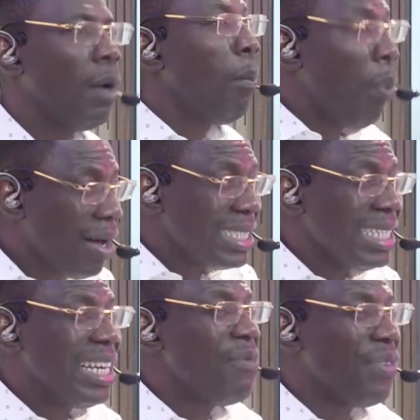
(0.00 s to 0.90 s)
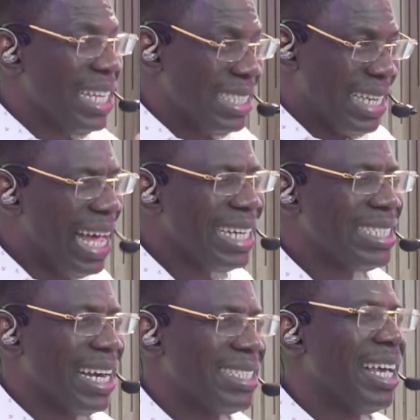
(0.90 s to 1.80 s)
Positive
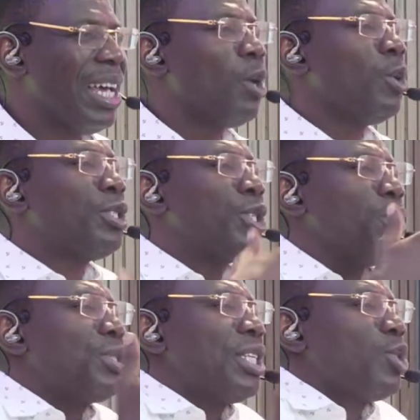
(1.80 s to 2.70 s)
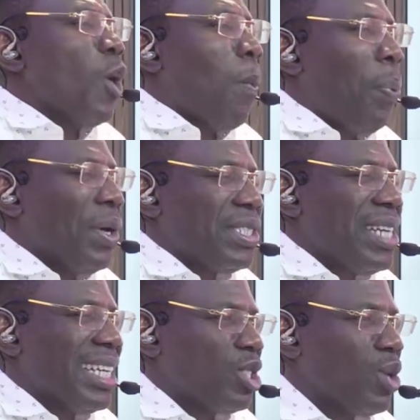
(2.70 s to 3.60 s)
intelligence reduces your
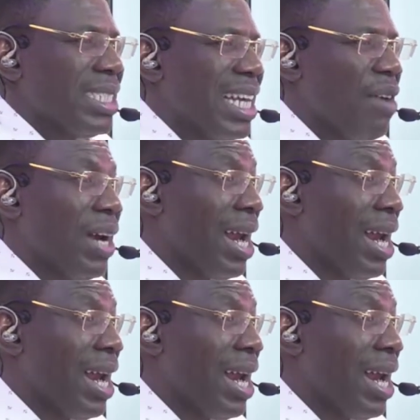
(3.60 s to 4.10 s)
personal stress level,